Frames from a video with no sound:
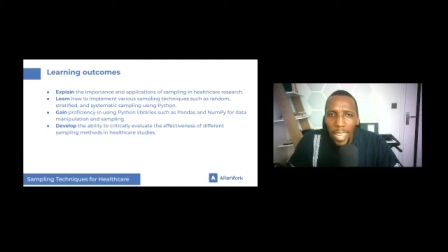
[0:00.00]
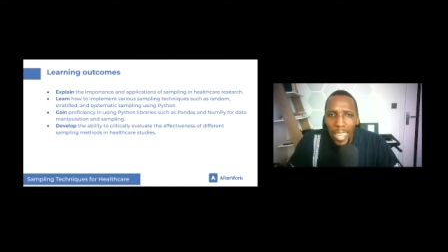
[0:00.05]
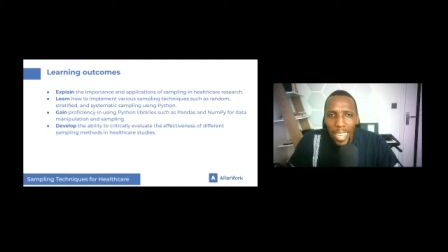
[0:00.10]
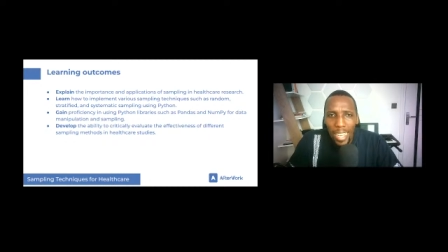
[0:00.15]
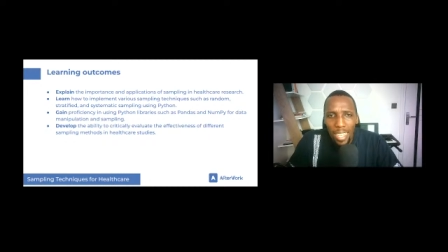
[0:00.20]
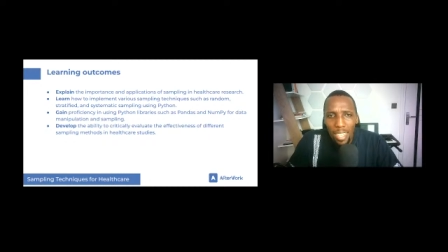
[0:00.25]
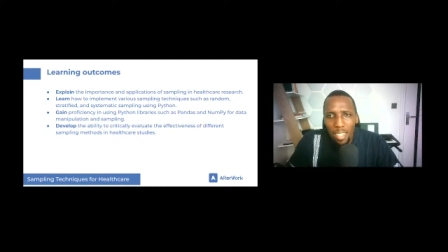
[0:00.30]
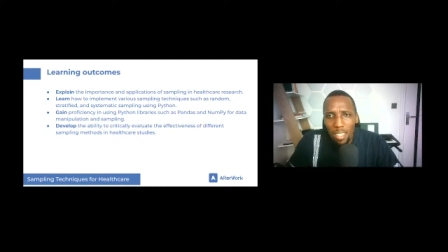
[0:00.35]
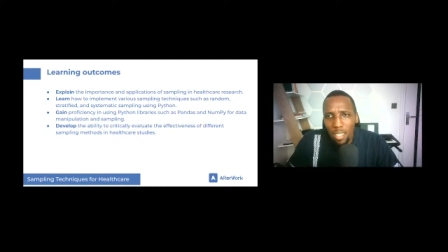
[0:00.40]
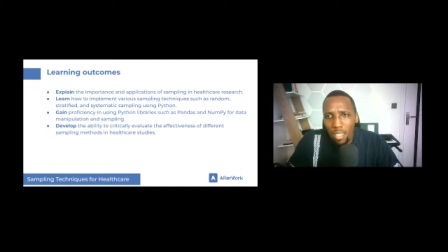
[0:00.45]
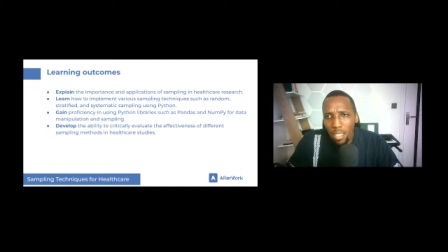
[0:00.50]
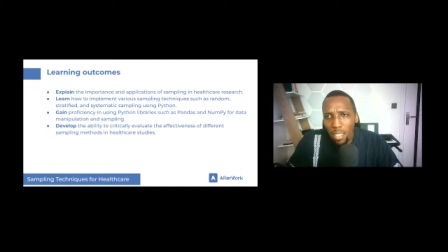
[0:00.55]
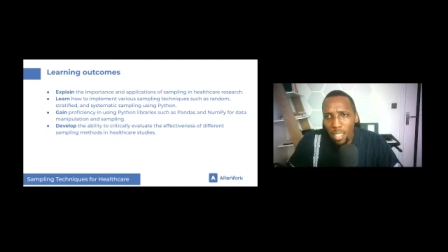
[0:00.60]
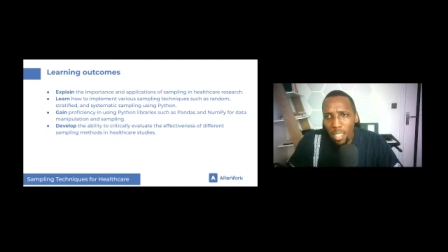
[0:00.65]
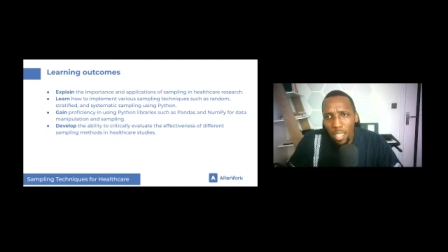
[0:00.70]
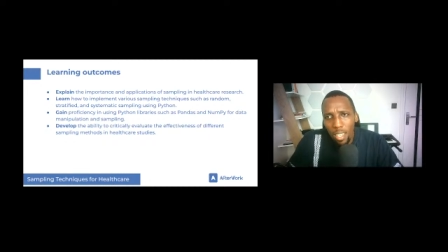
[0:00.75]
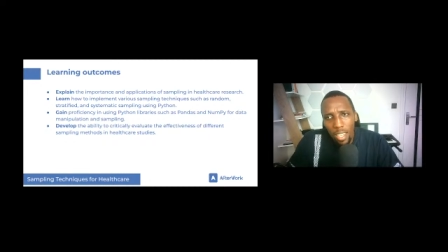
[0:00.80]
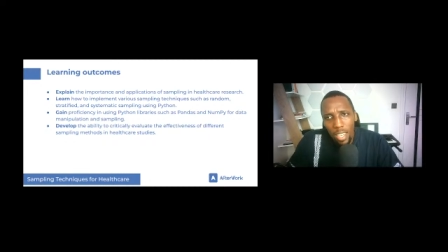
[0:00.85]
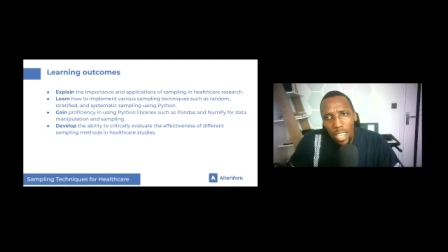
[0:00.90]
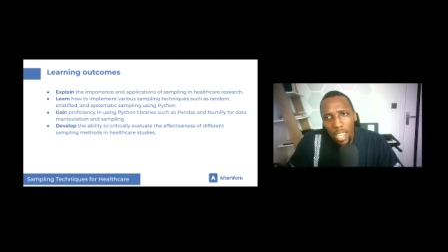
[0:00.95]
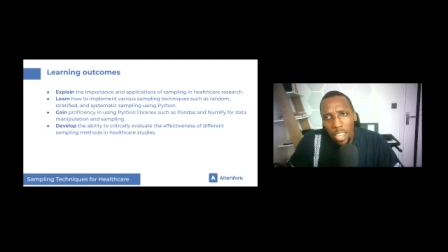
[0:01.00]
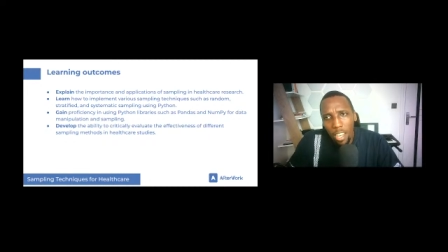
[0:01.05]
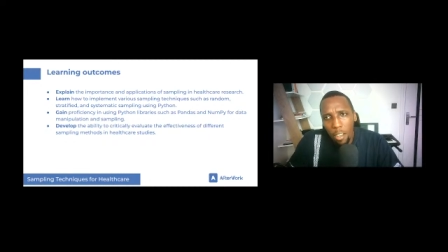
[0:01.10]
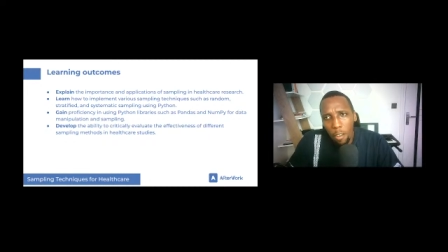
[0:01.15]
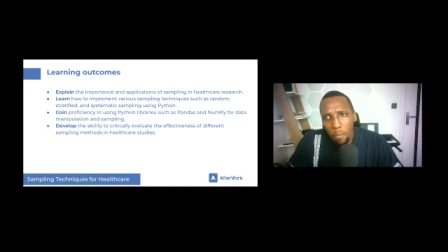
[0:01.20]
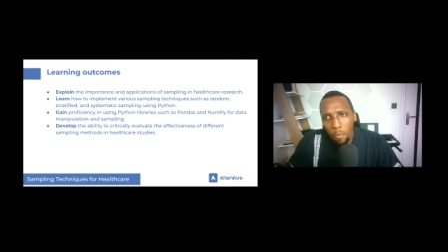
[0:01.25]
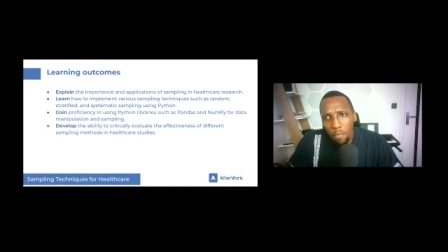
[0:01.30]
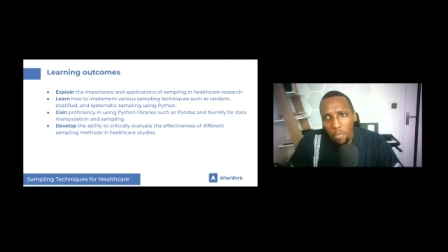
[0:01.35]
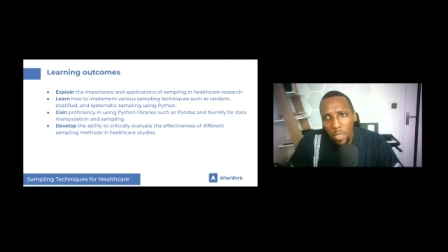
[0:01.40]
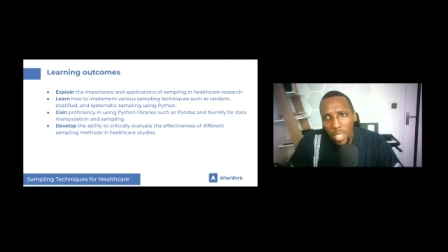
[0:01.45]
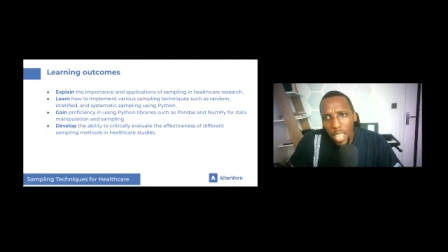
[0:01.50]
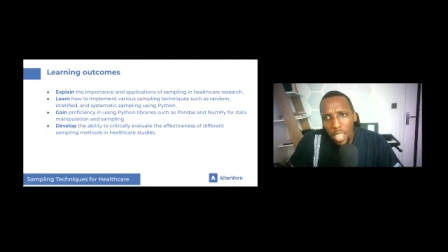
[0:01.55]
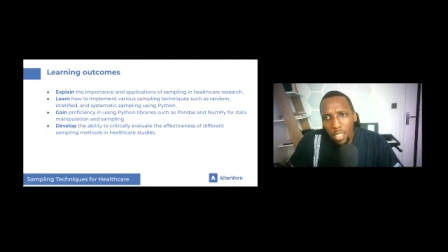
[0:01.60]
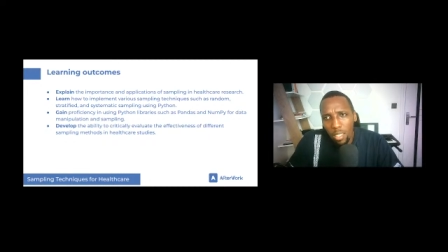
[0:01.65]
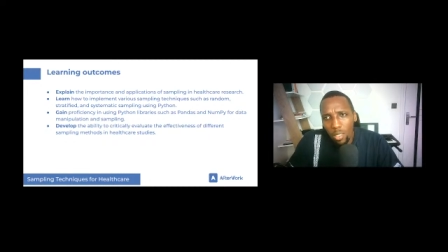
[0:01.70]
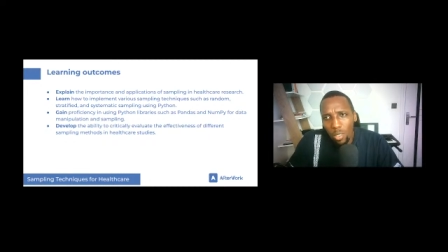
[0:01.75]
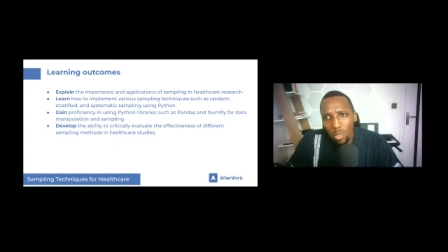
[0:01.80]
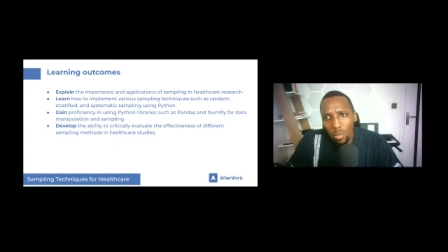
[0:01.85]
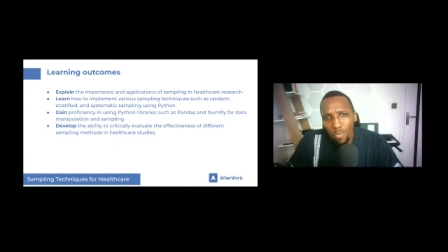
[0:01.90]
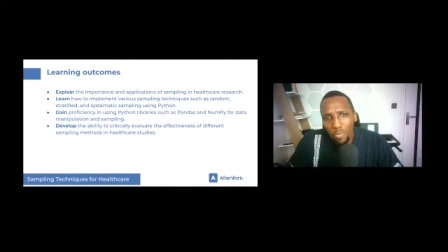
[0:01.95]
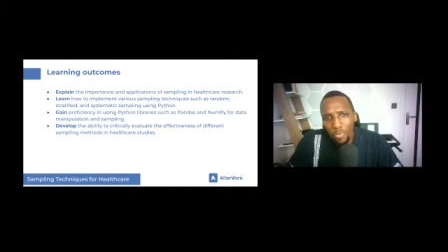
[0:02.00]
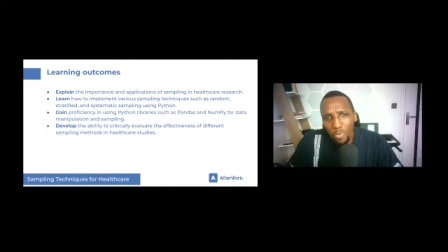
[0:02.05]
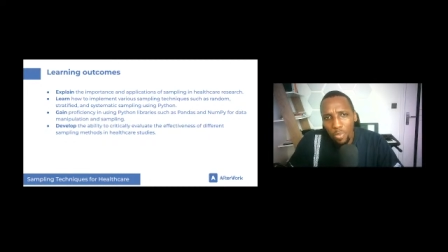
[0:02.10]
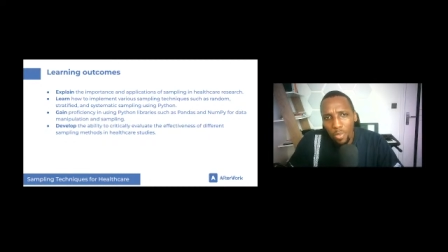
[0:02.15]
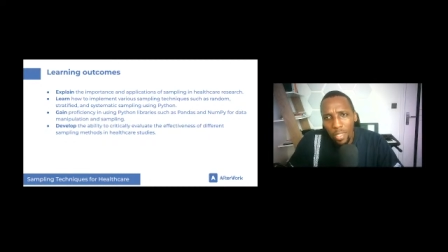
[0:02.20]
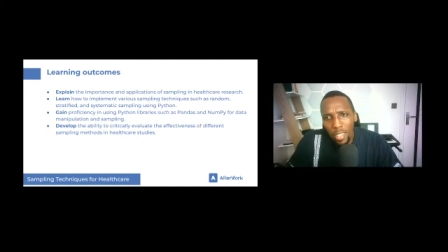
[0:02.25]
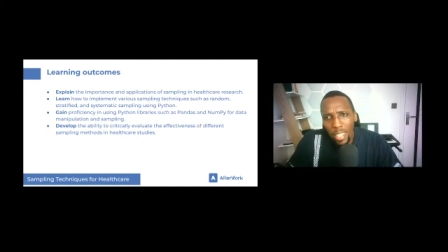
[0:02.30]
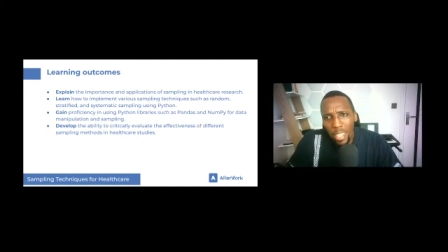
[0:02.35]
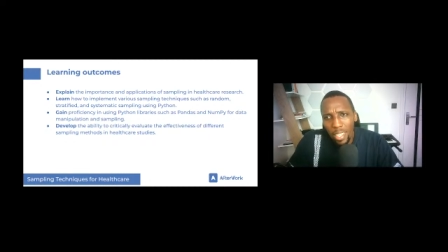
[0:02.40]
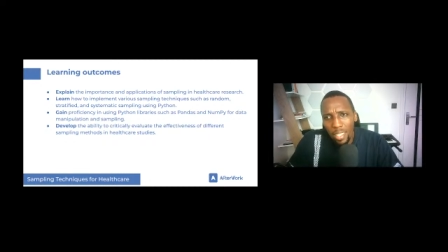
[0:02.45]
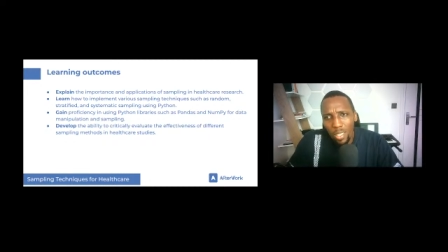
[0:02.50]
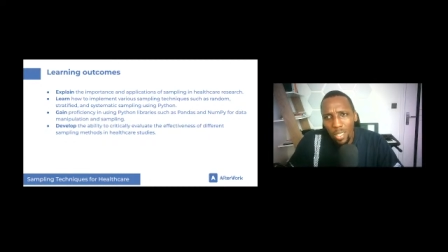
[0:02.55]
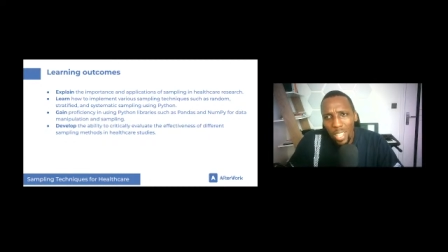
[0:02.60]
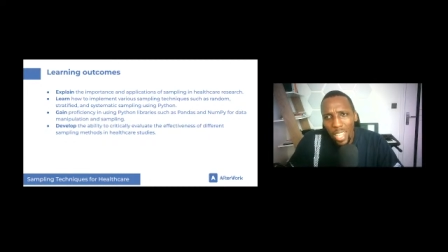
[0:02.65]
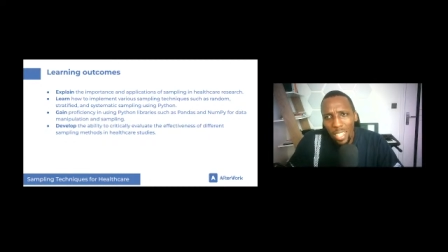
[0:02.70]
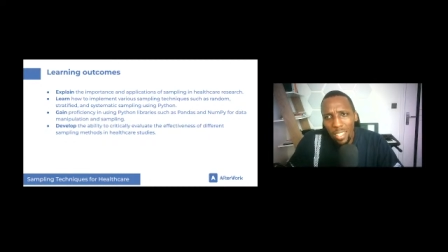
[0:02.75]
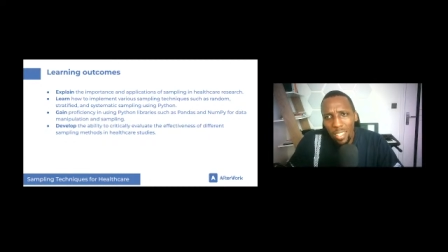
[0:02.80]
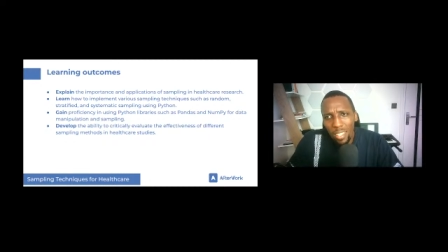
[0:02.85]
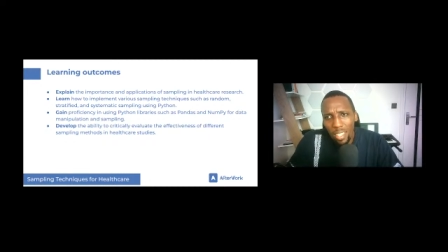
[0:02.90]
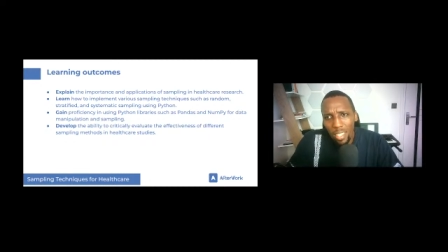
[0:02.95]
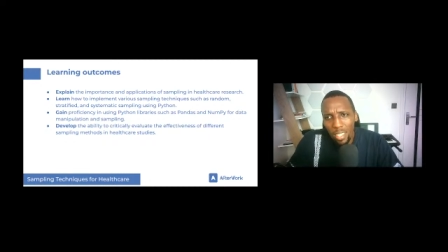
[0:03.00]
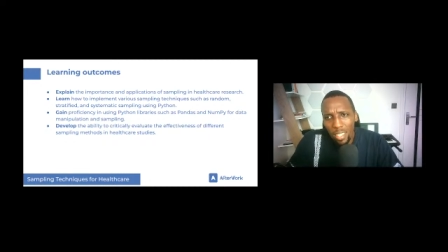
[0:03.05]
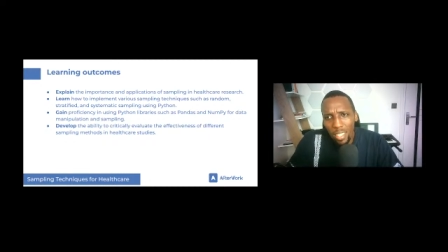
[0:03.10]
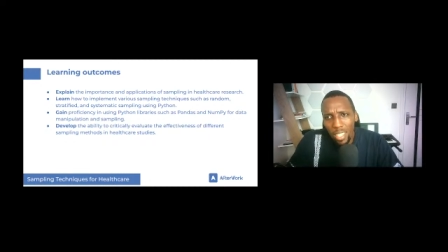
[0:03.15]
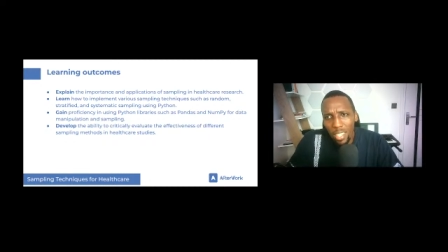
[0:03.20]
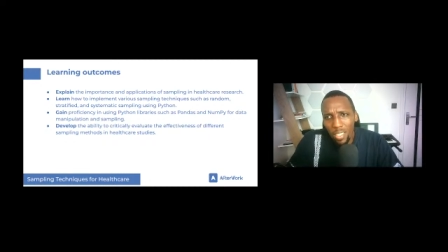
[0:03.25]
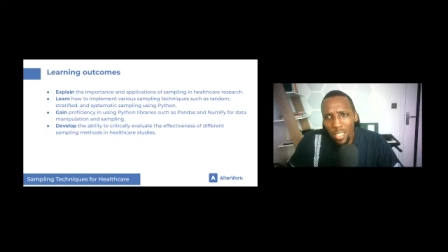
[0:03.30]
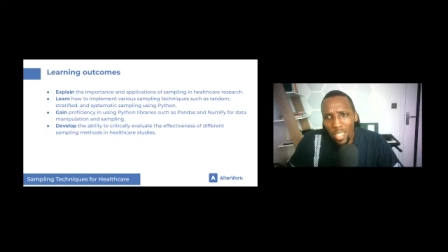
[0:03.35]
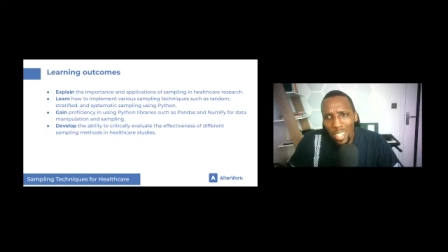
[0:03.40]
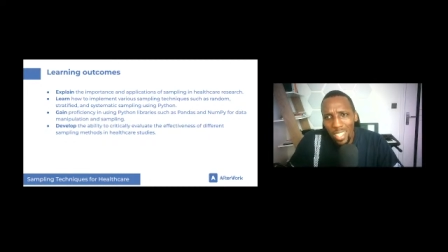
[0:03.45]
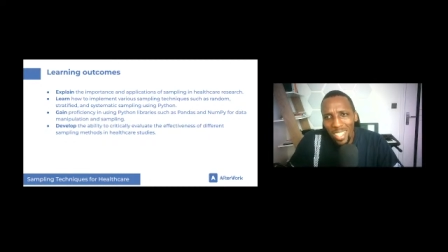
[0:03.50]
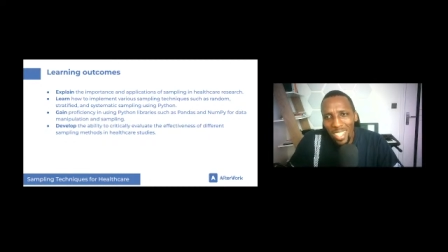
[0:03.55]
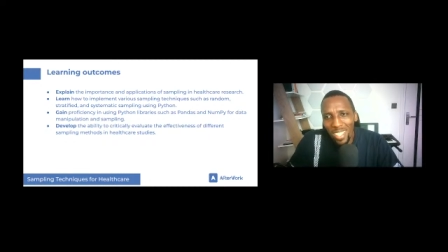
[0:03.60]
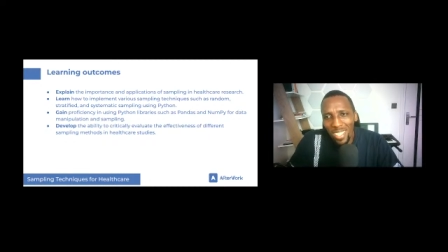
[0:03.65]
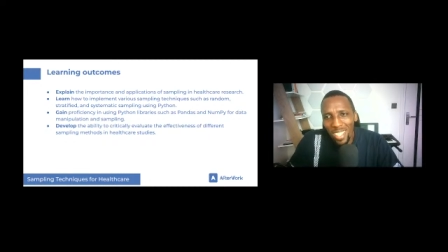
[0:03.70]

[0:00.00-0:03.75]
And so that's it generally.